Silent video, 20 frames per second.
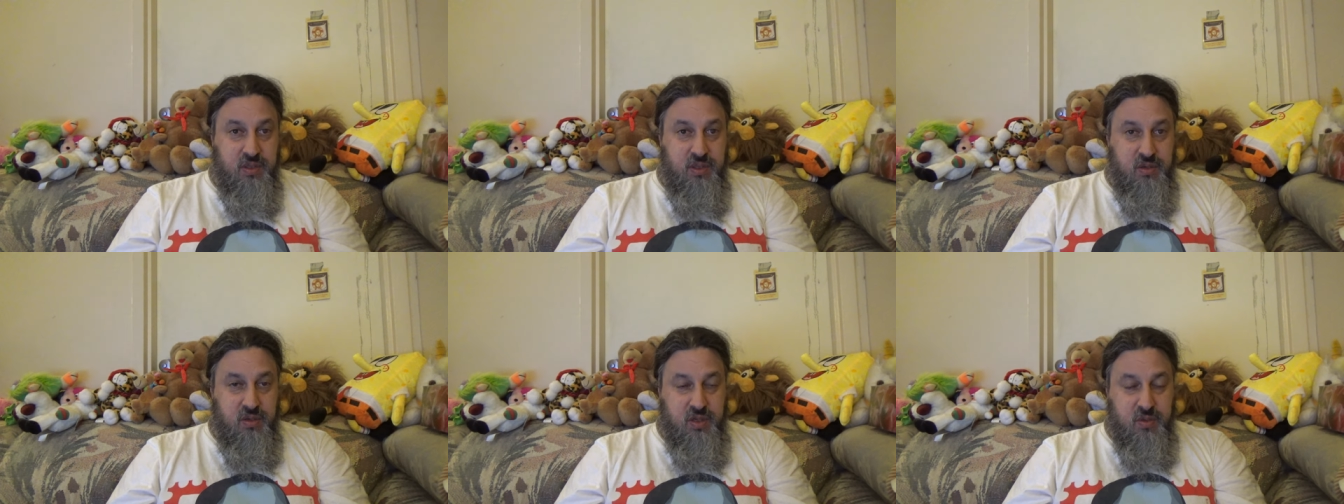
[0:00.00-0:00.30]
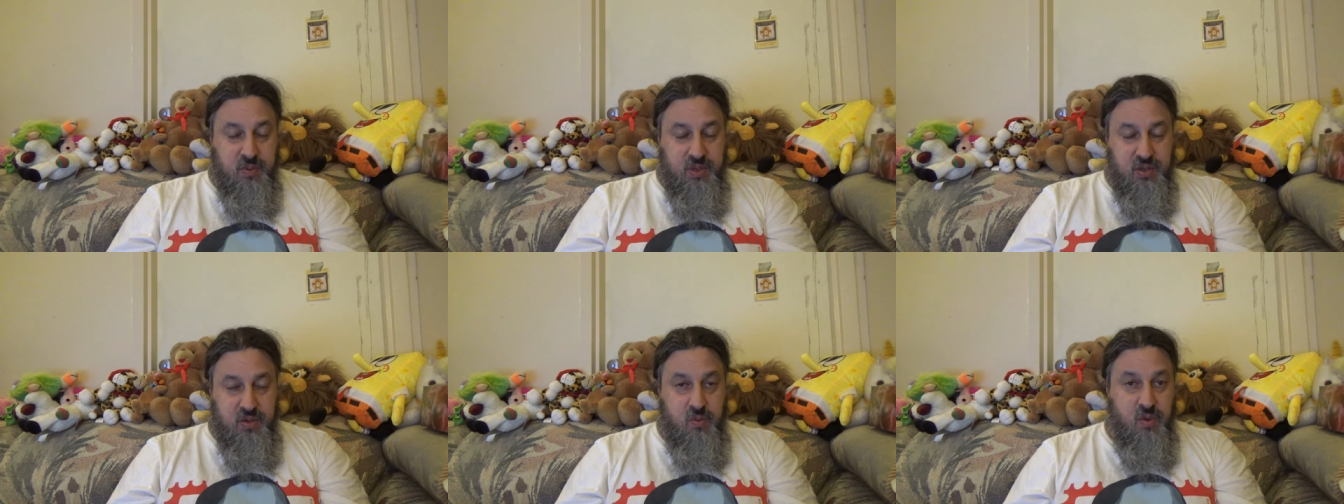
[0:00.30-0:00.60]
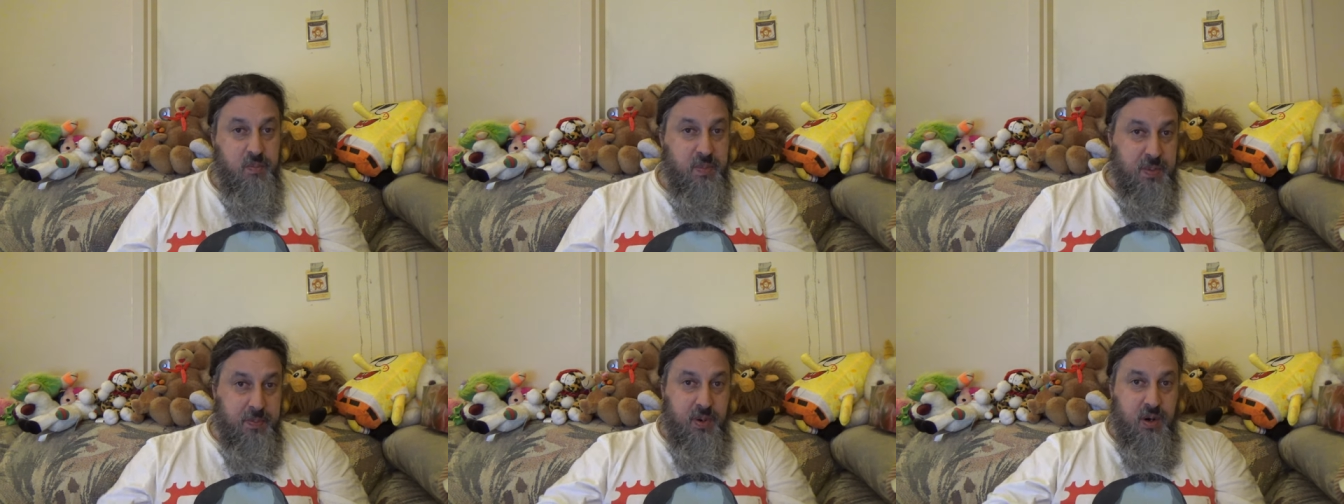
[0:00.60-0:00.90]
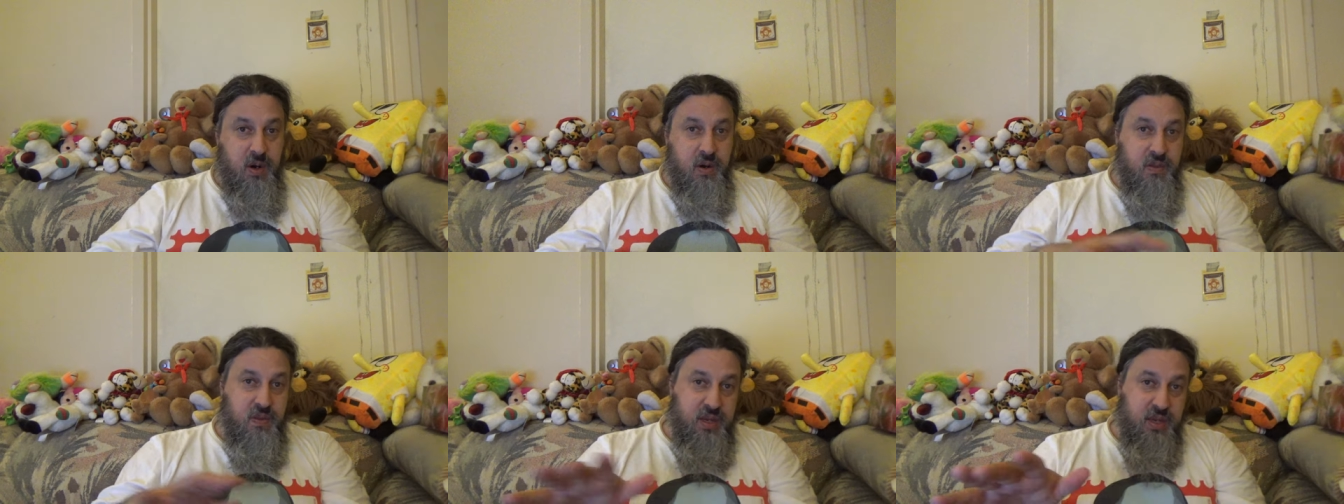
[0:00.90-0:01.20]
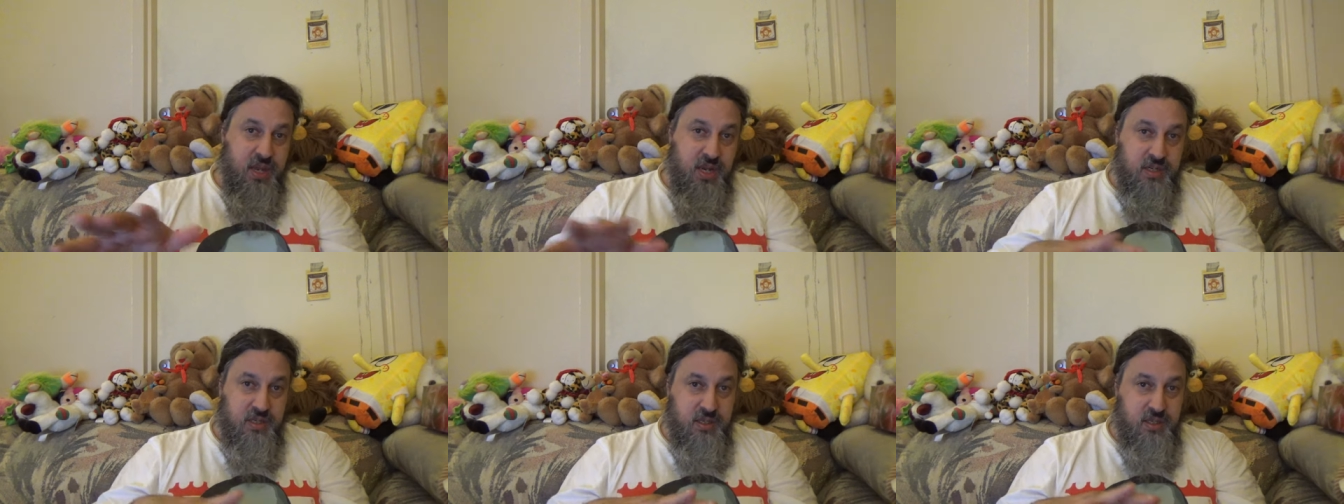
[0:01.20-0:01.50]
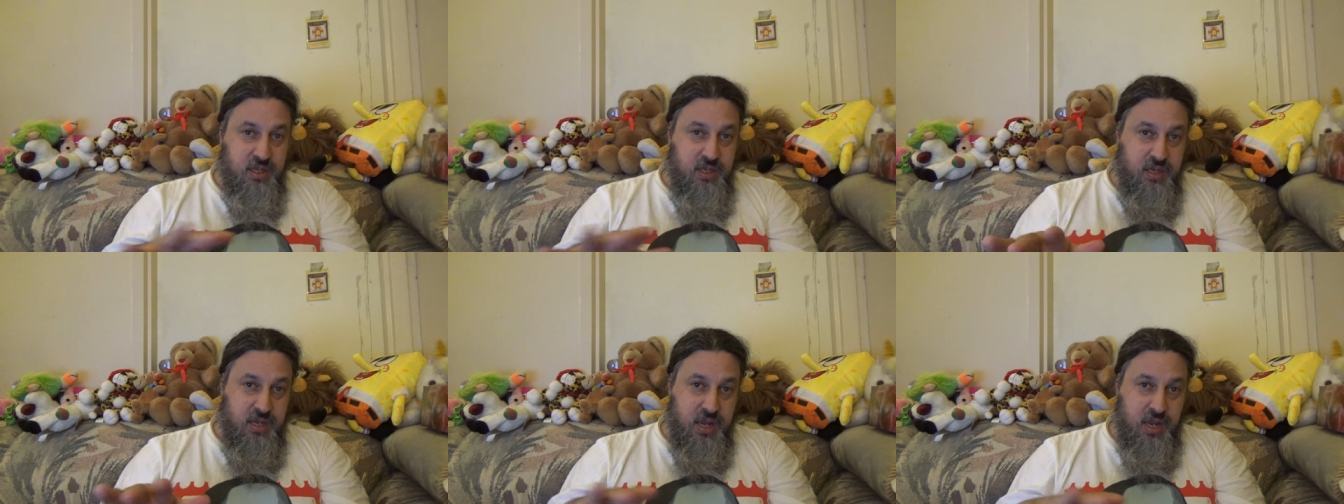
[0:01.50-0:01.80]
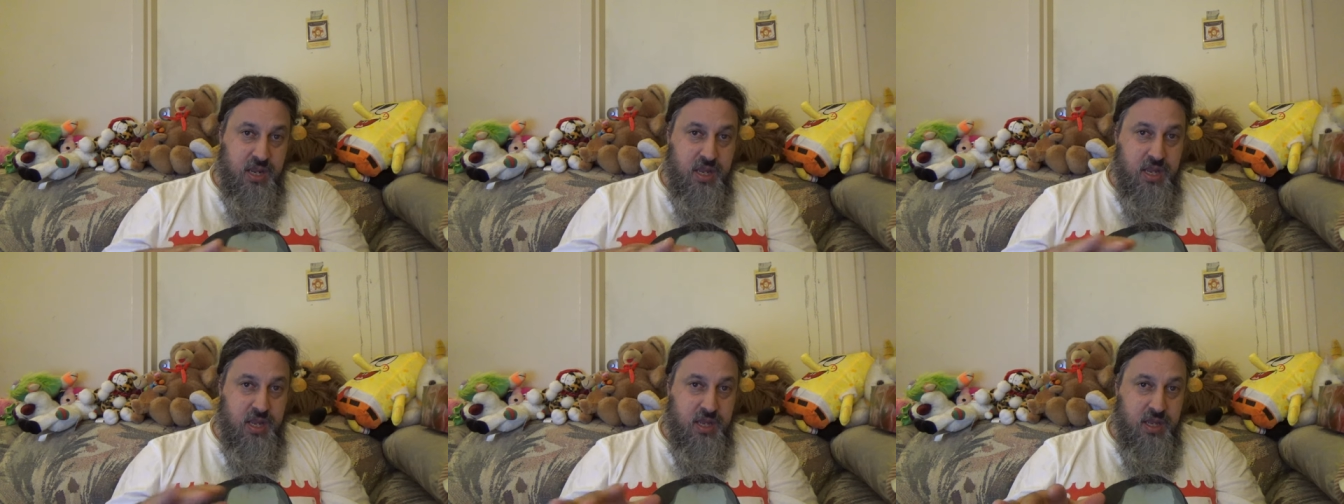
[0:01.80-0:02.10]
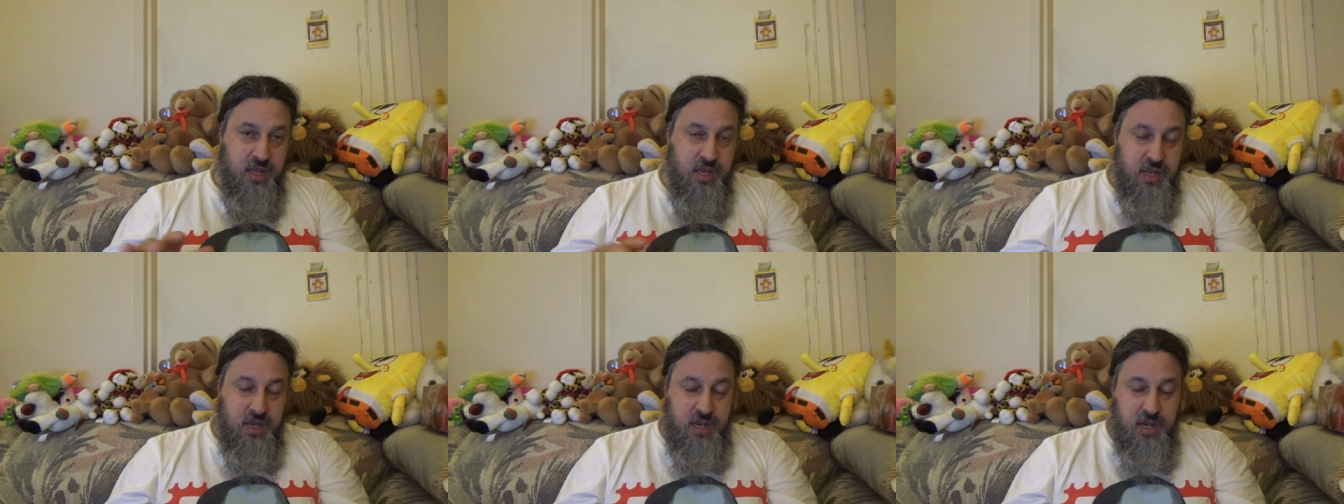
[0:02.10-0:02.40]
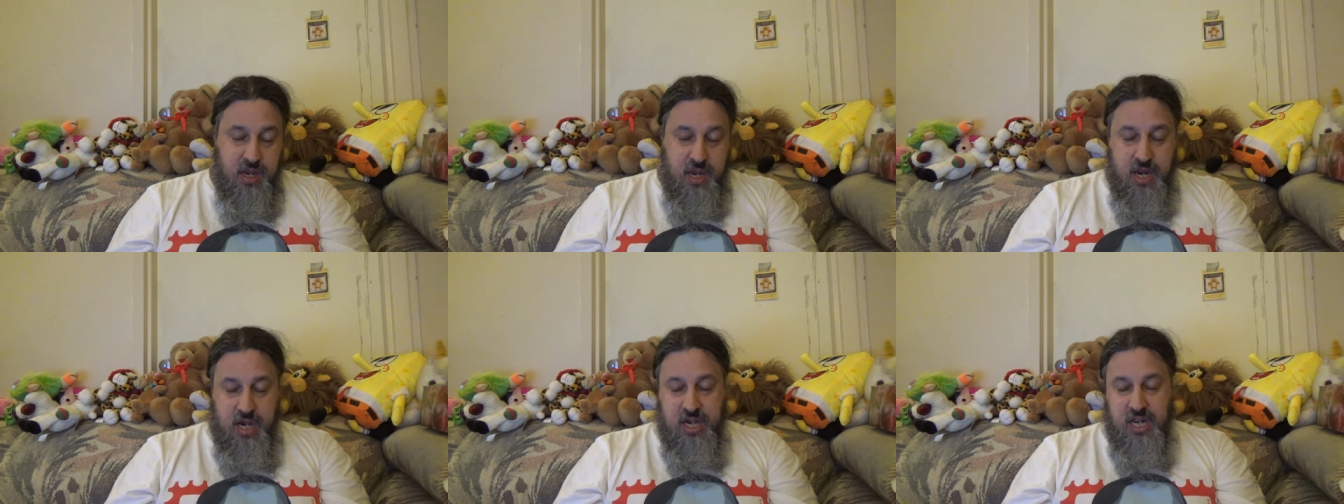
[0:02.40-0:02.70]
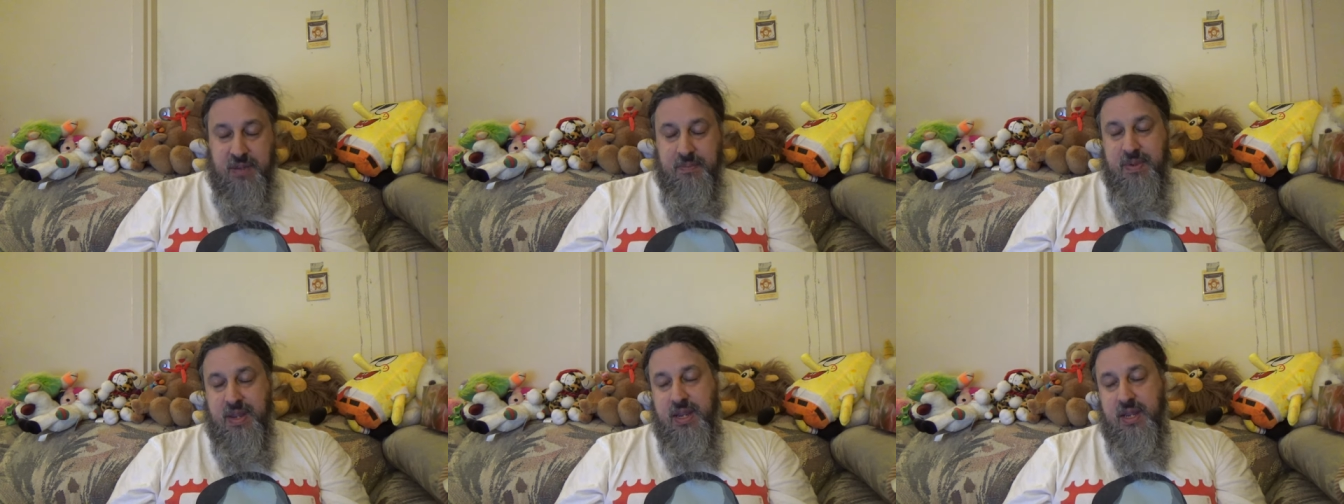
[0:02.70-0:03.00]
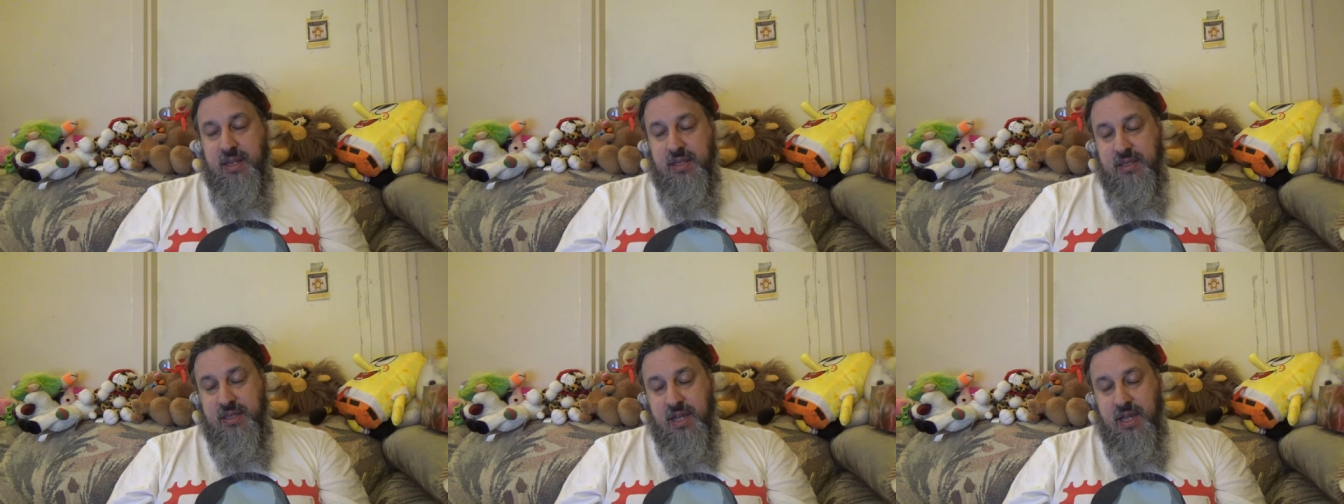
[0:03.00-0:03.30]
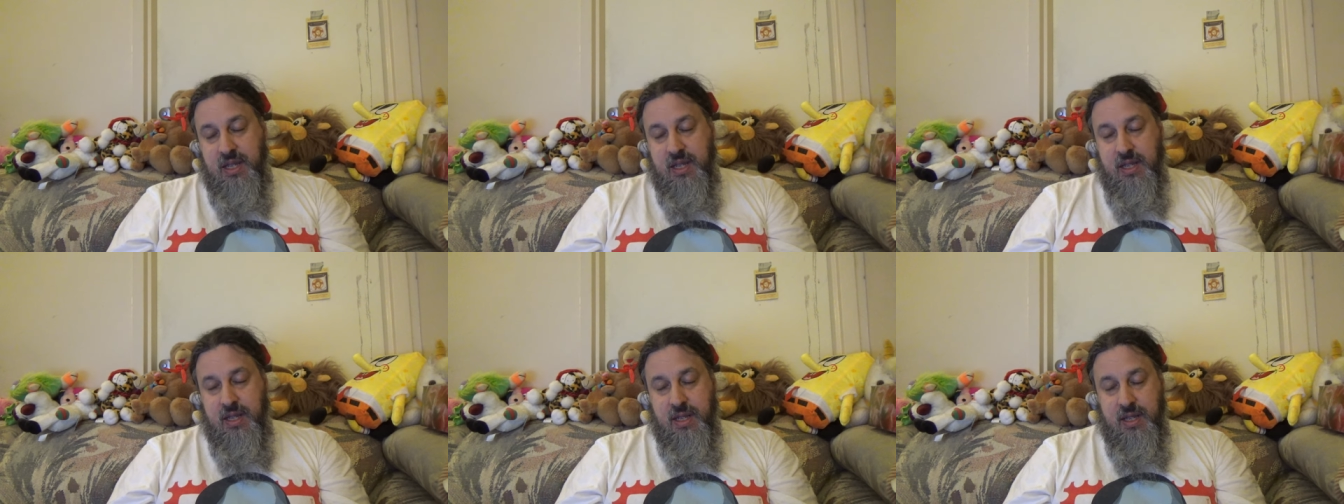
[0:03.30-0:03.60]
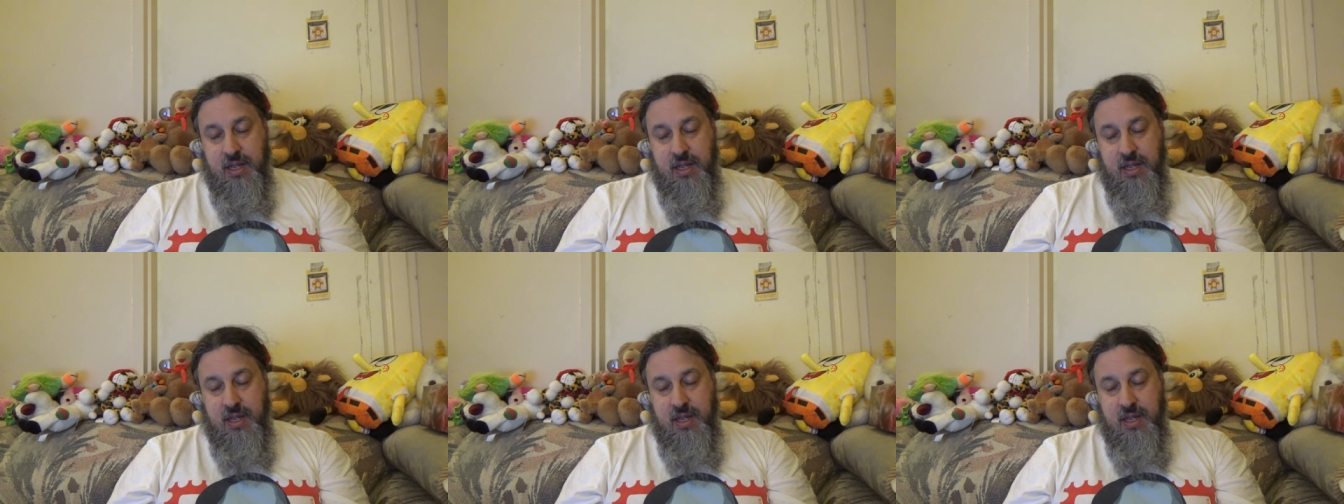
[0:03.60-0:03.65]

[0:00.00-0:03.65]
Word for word: that will be part of the editing bay done.